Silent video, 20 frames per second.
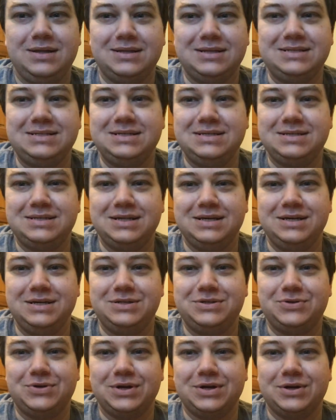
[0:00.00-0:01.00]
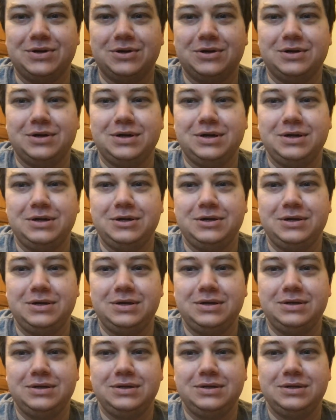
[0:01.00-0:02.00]
This is the trigger
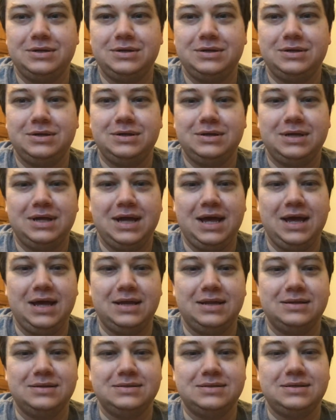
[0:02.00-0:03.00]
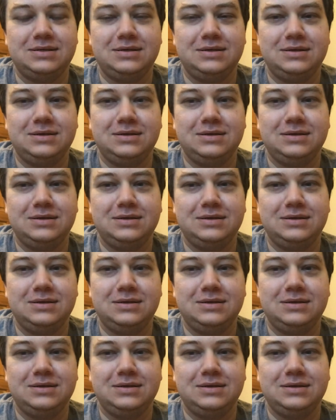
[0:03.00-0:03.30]
and